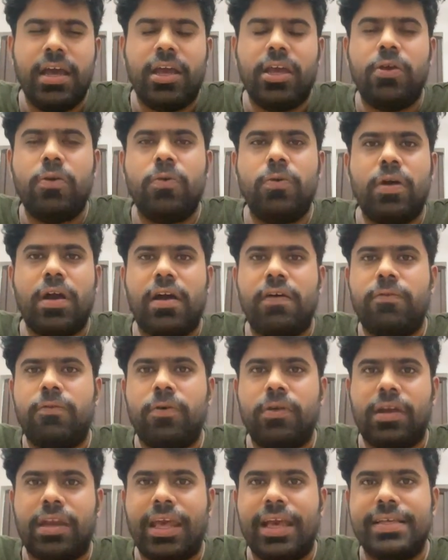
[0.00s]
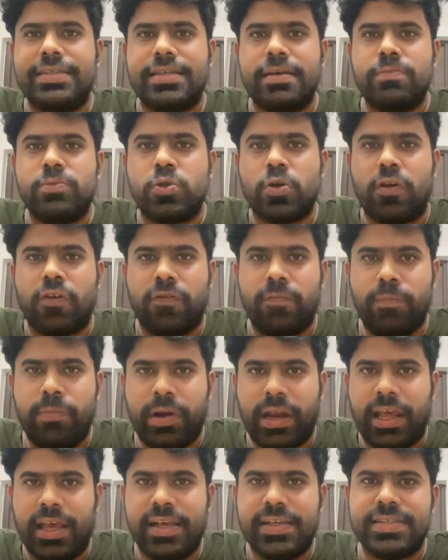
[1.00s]
You have to take some sort of
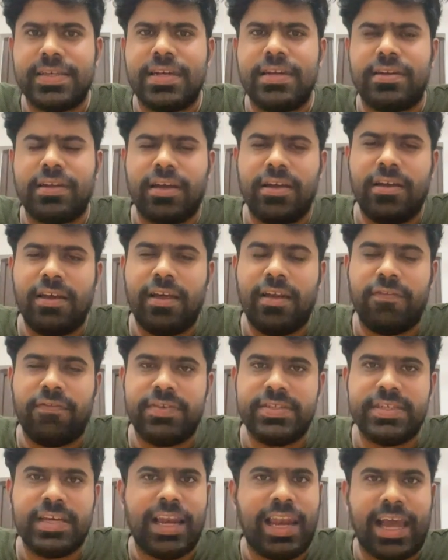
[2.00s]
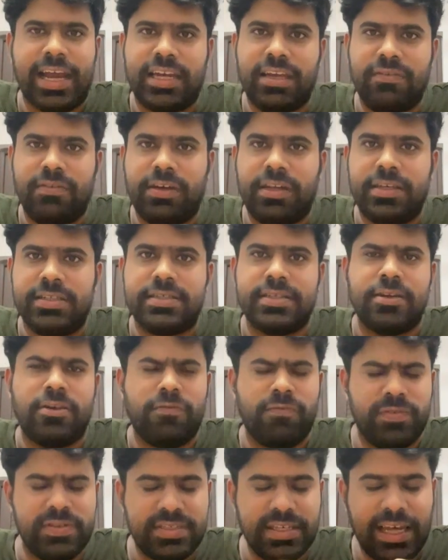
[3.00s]
breaks and regular physical activities. You know,
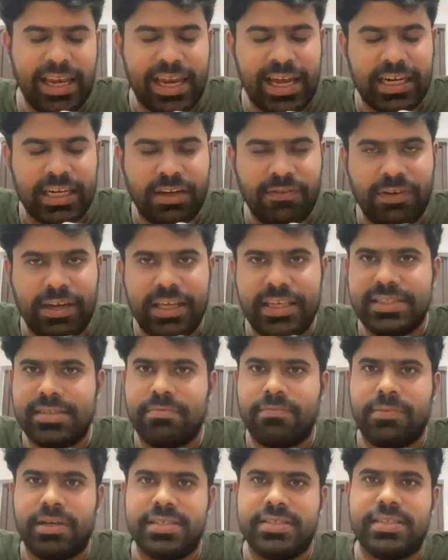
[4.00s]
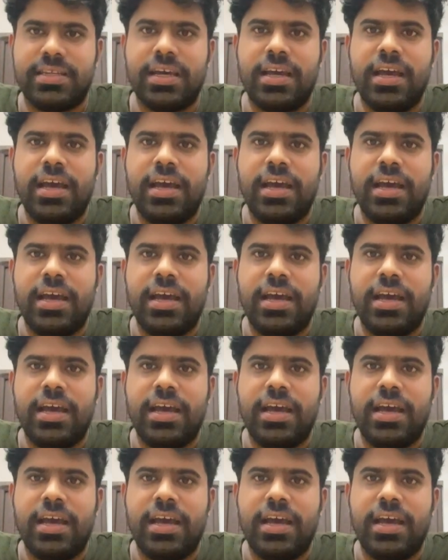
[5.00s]
physical activity is a must.